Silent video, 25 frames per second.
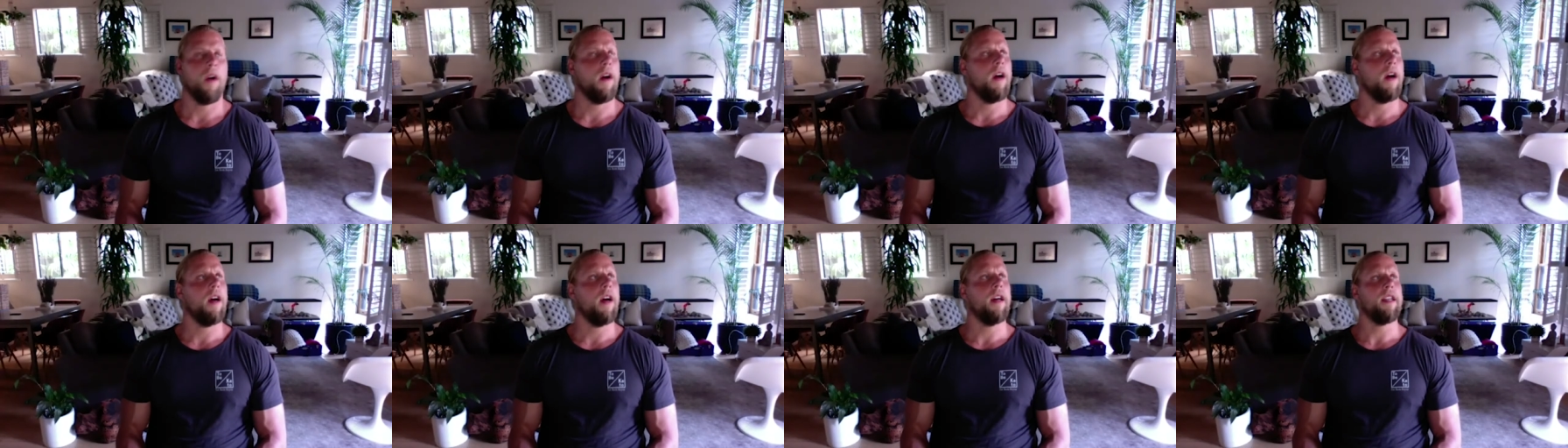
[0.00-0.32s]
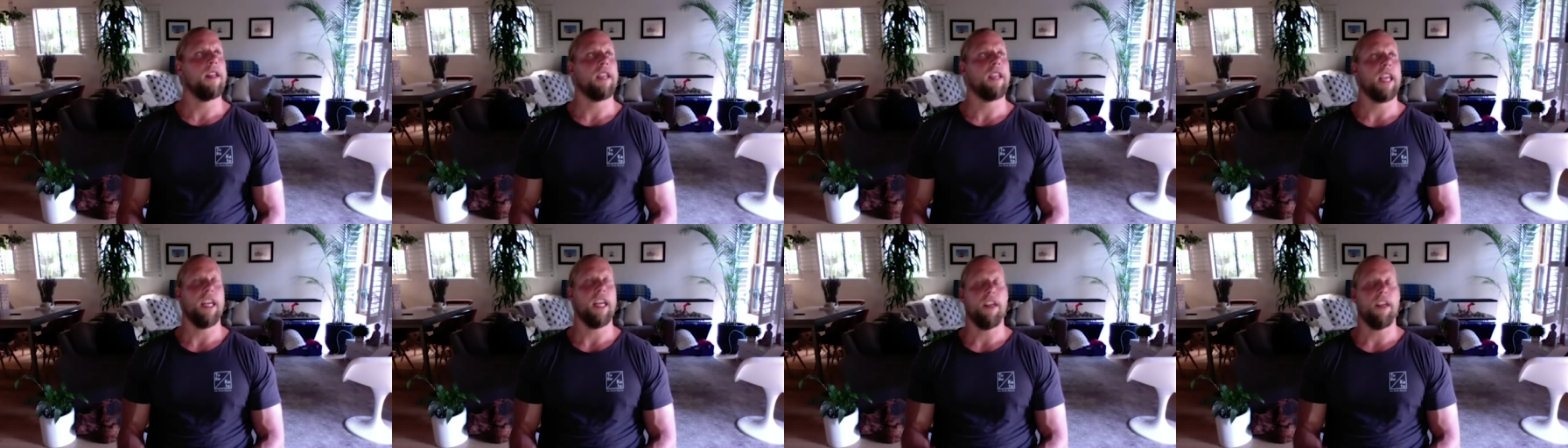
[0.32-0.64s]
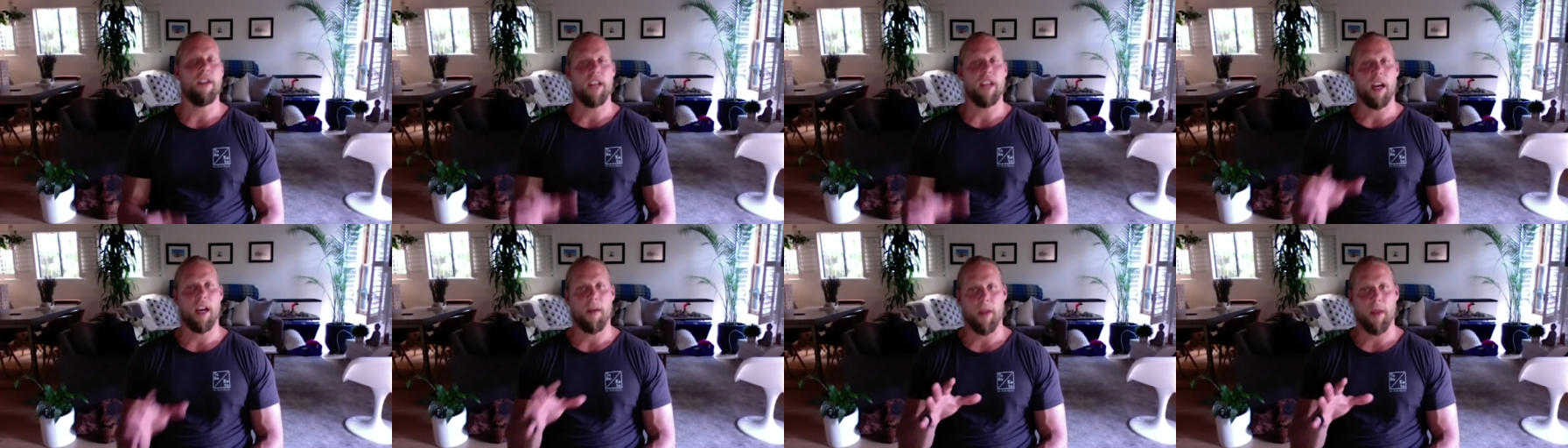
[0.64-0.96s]
can
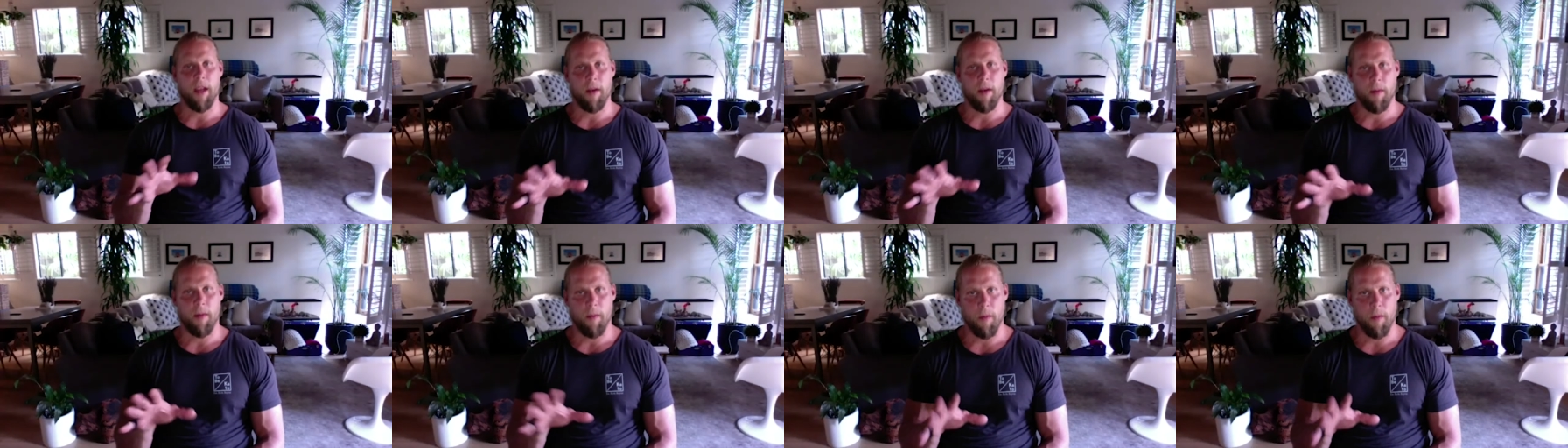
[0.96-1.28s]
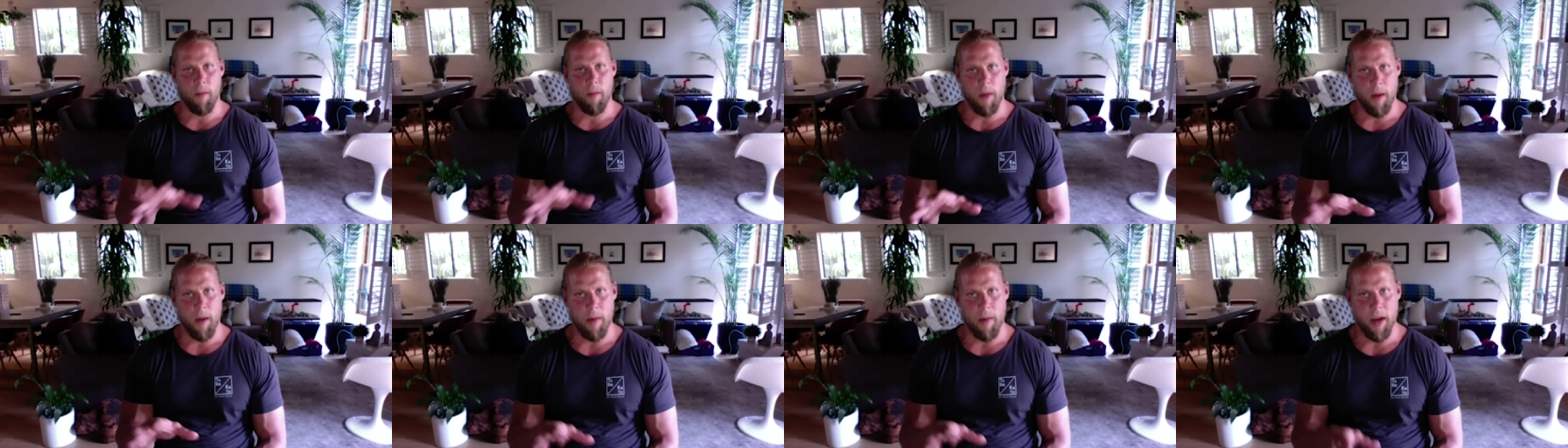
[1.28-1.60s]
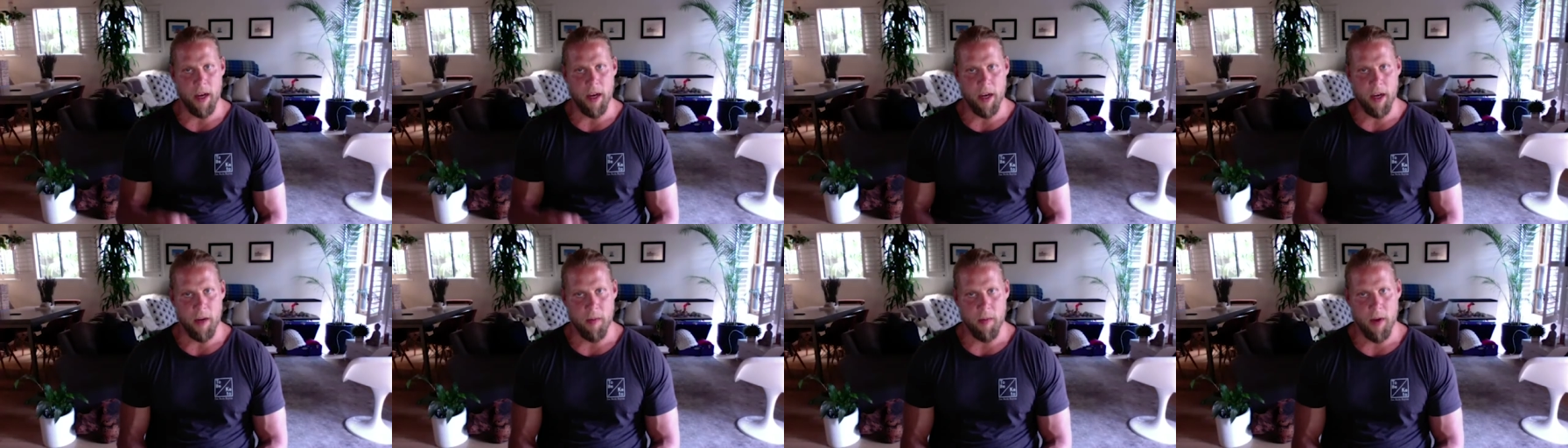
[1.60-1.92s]
you tell me
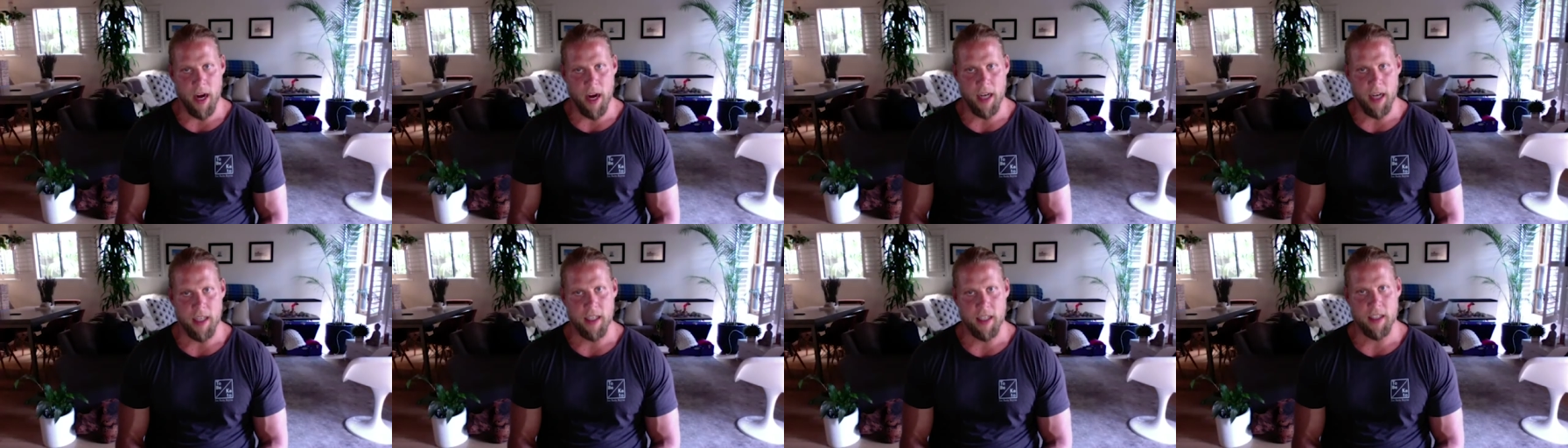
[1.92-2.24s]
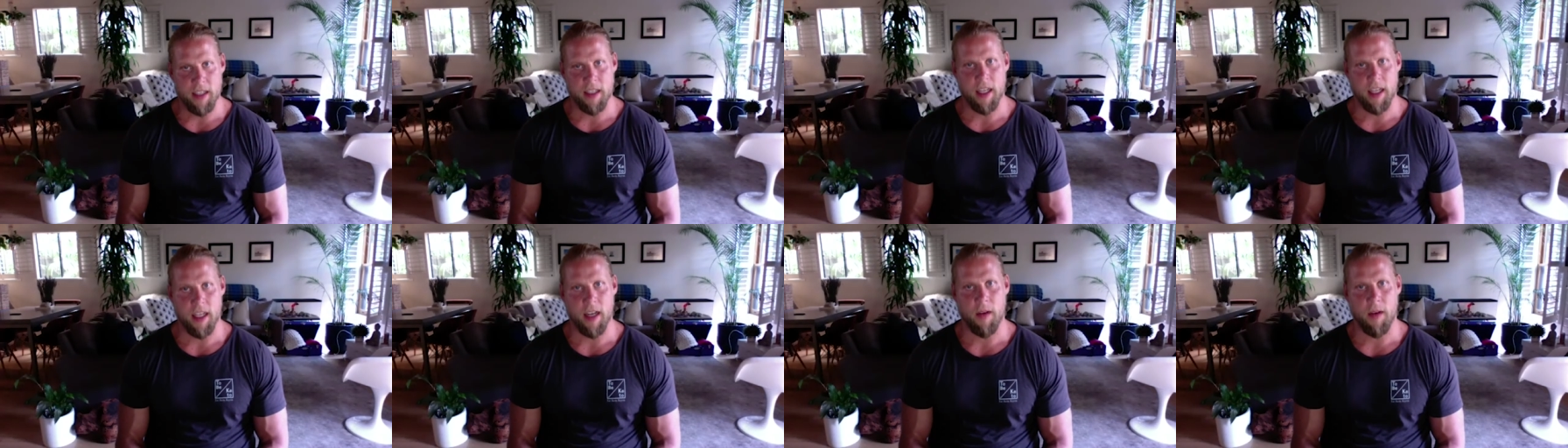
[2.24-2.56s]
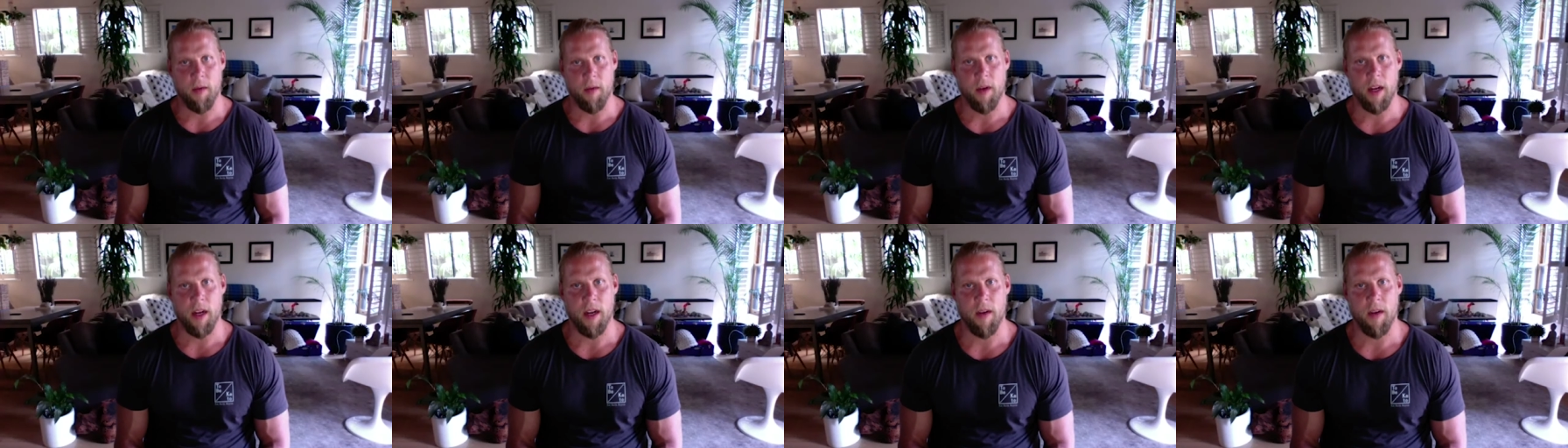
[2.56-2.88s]
about your practice? Like,
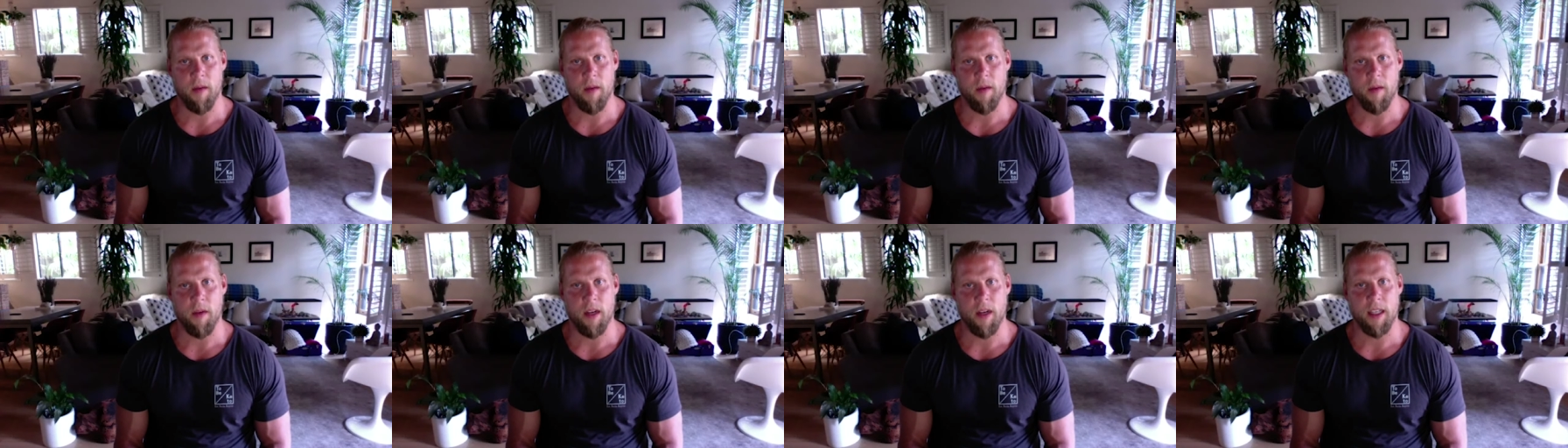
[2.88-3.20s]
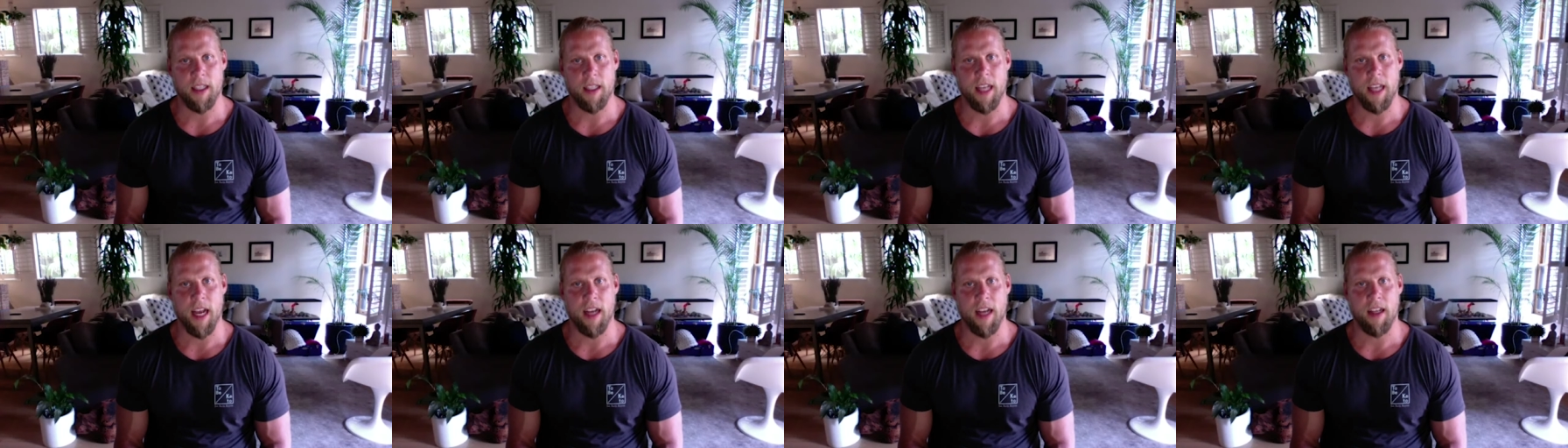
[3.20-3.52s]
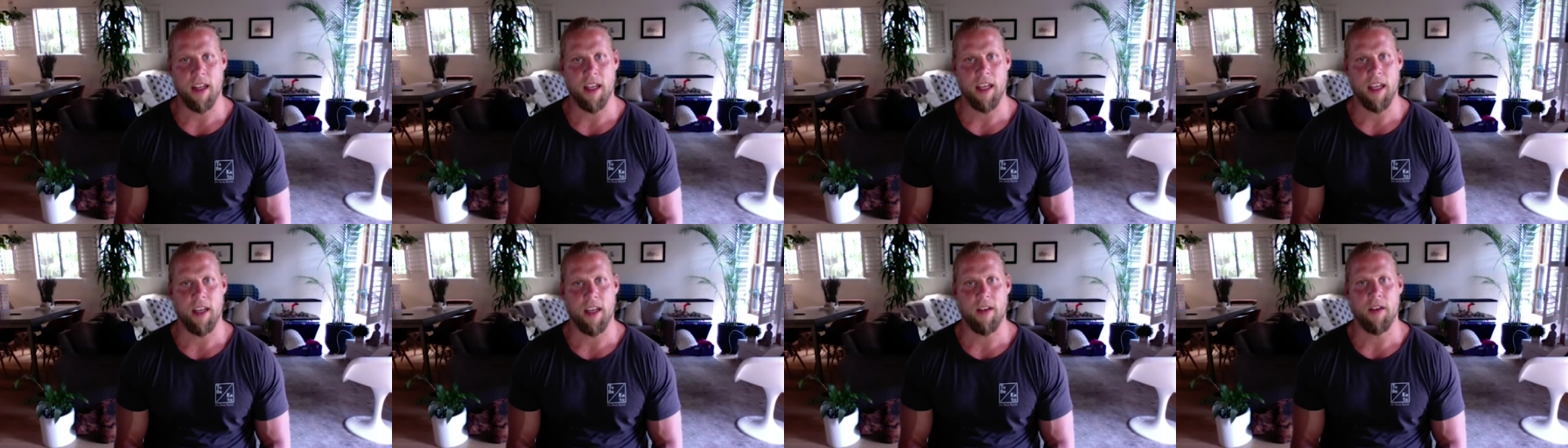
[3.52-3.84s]
what what
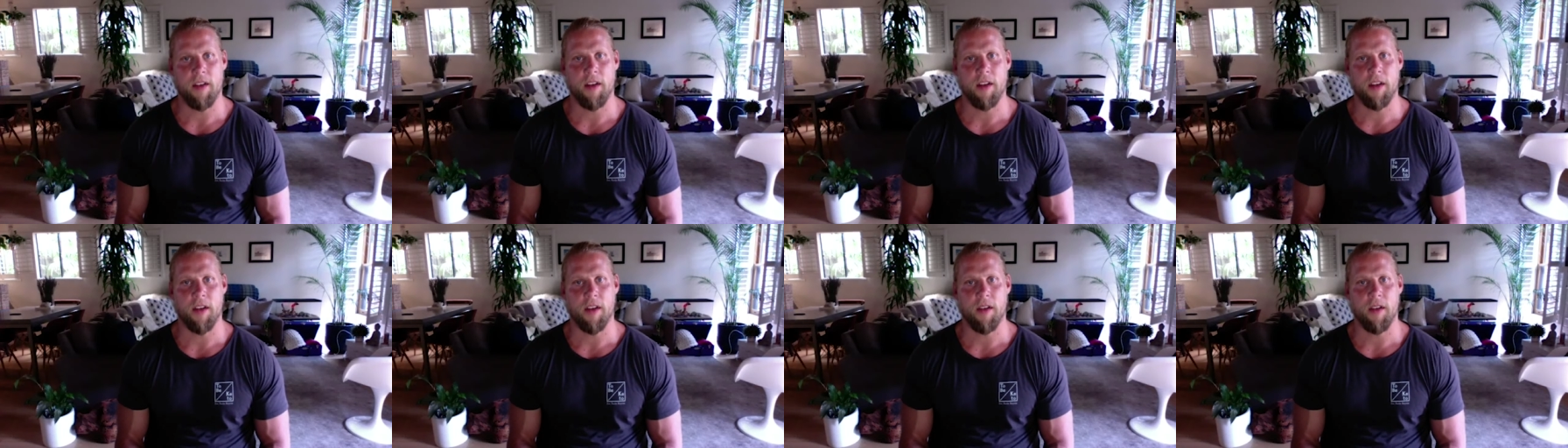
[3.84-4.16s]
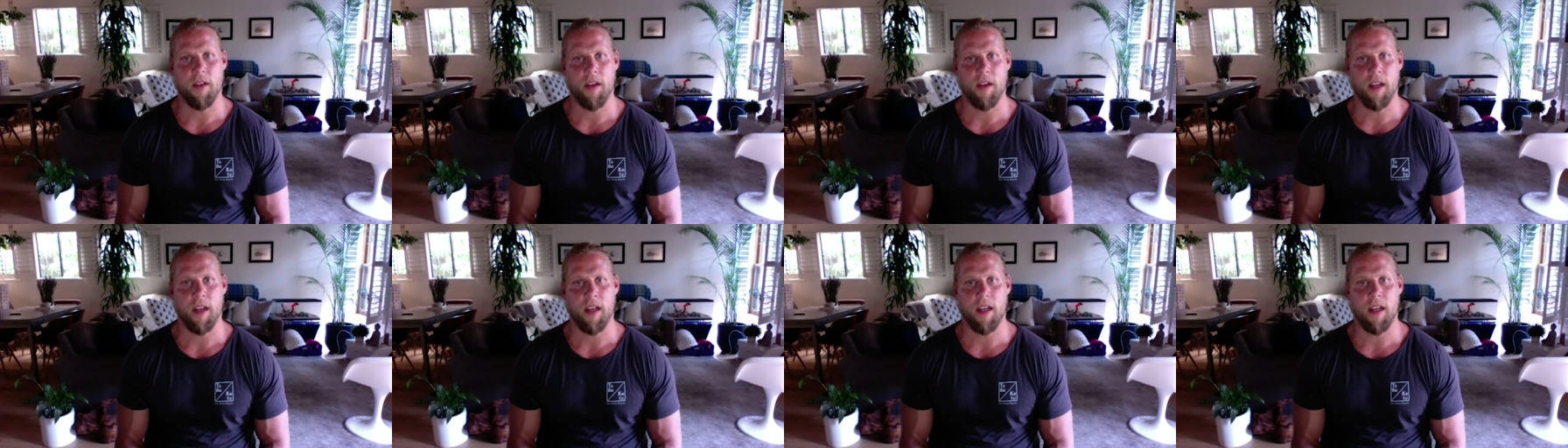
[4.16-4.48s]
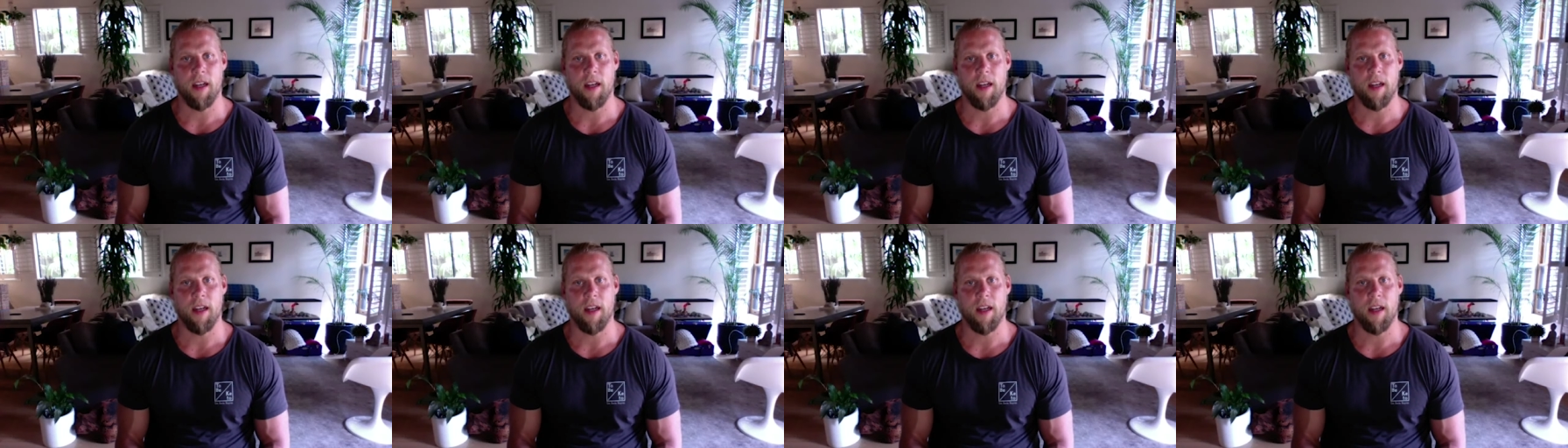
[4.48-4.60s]
exactly you do? And